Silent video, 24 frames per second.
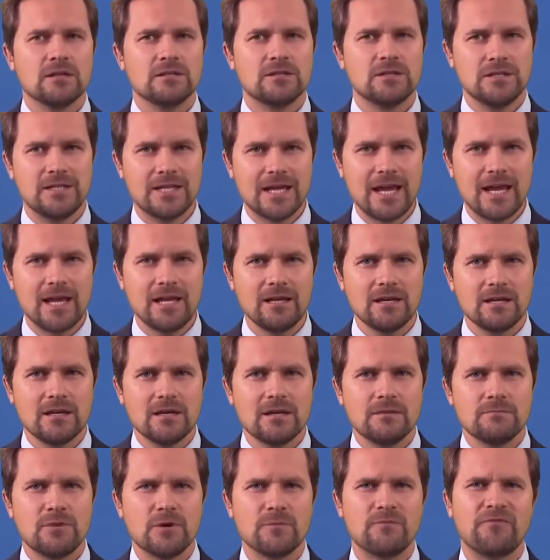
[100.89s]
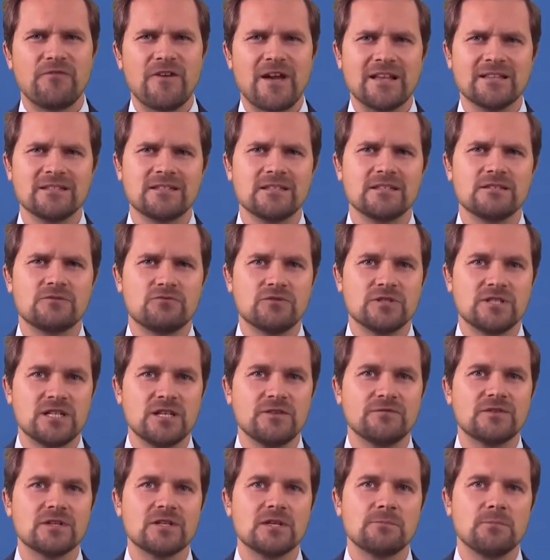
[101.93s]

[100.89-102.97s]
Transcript: Today, Pope Francis received the